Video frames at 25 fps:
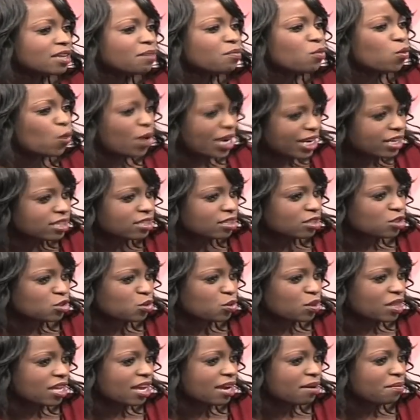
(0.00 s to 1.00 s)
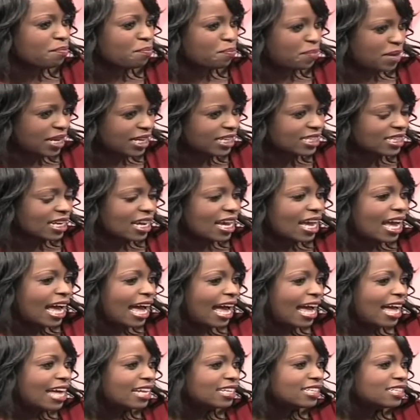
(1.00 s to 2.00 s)
weight to their bid.
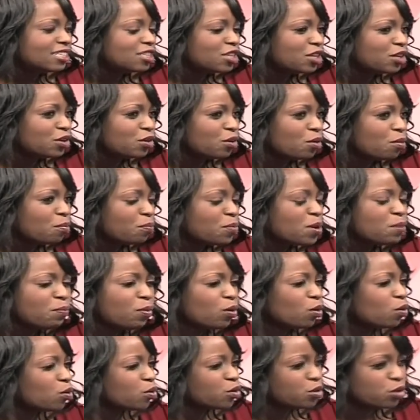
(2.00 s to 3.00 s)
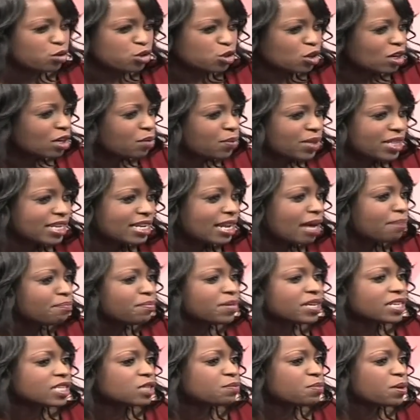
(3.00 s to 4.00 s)
And, you know, people usually with
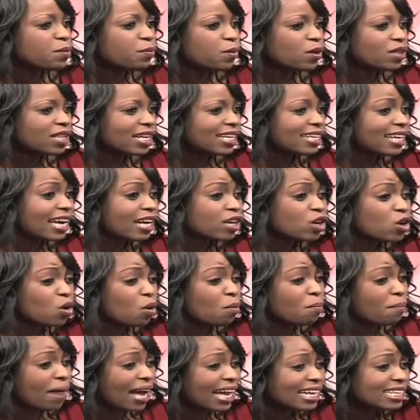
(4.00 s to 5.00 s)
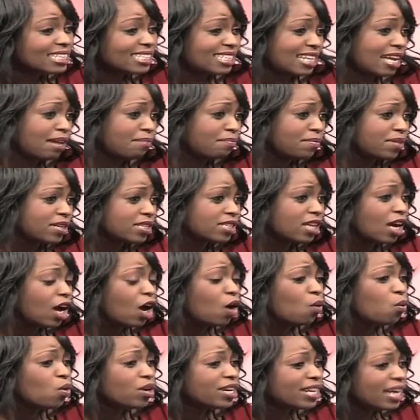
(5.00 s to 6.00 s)
numbers, people that can command numbers.
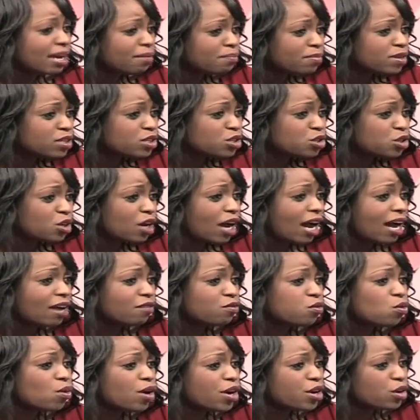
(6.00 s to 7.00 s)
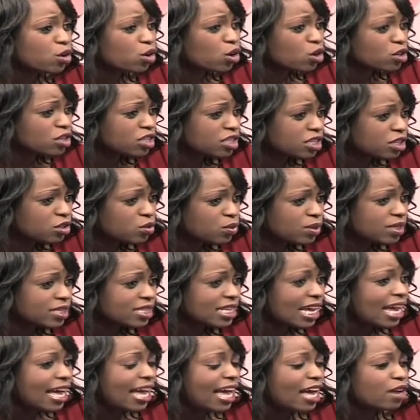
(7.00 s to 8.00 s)
What numbers do you have? Who are your constituents?
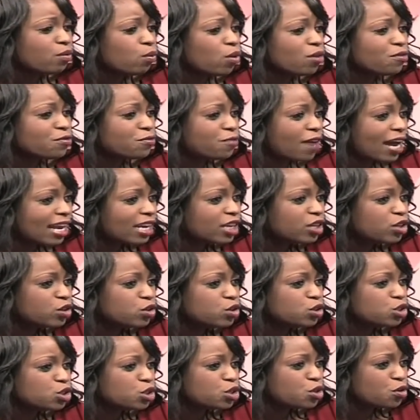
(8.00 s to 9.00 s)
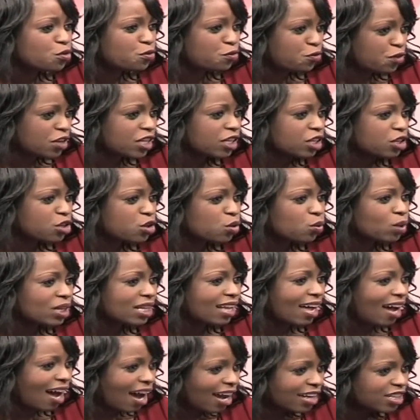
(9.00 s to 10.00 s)
And what value do you feel you will
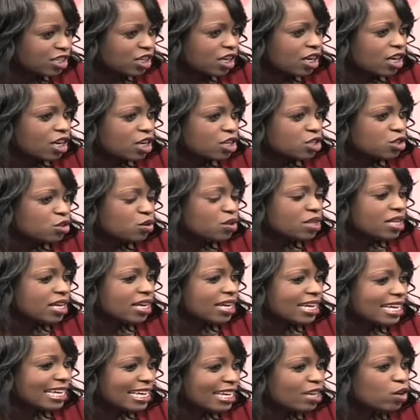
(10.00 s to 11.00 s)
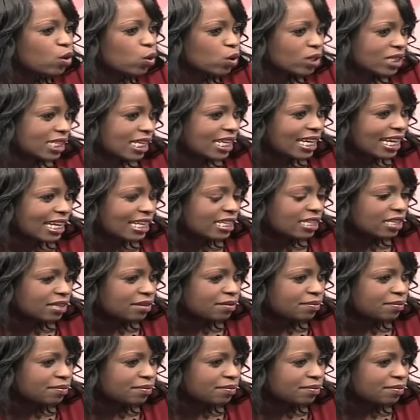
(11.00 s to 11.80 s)
add to the Eagle ticket?